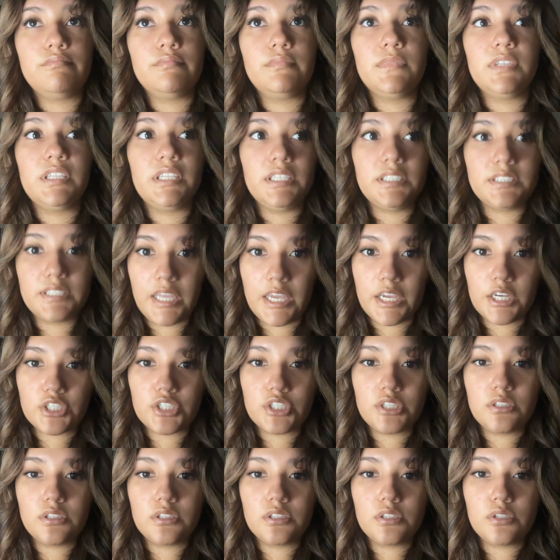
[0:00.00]
these
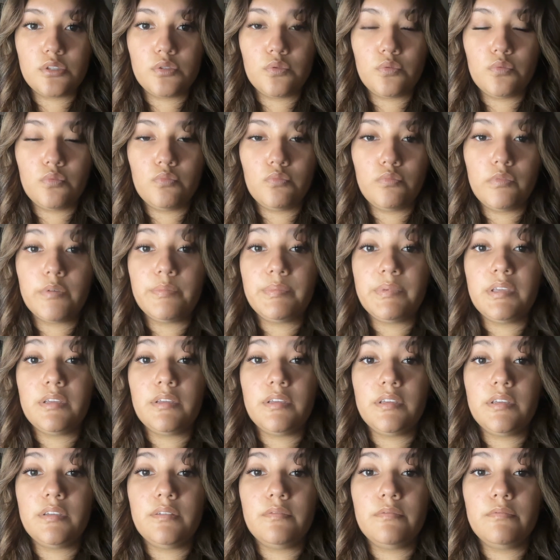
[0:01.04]
actions would
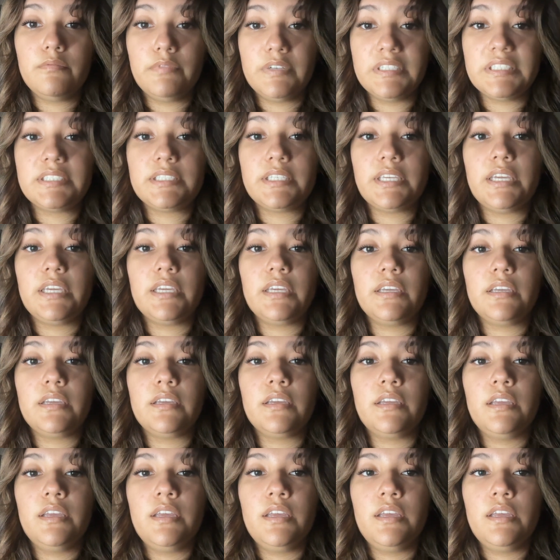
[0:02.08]
be risking
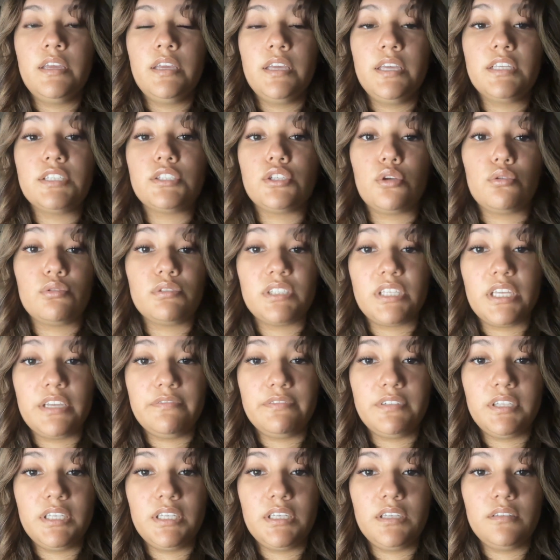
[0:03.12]
his own
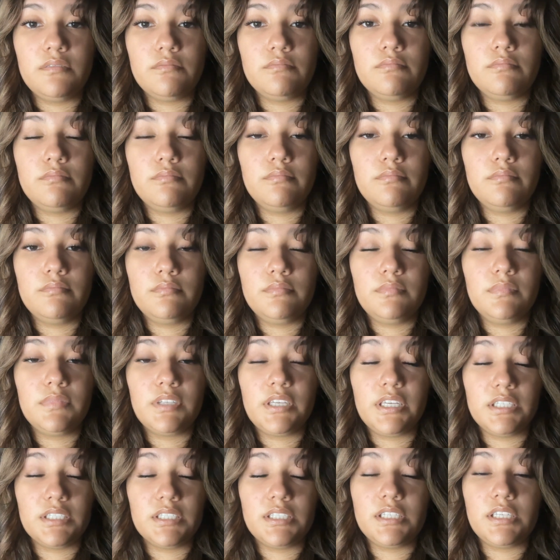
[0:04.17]
safety,
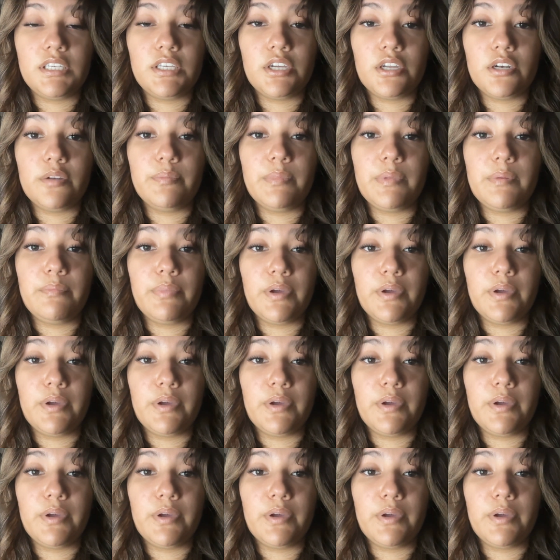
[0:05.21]
because he could have been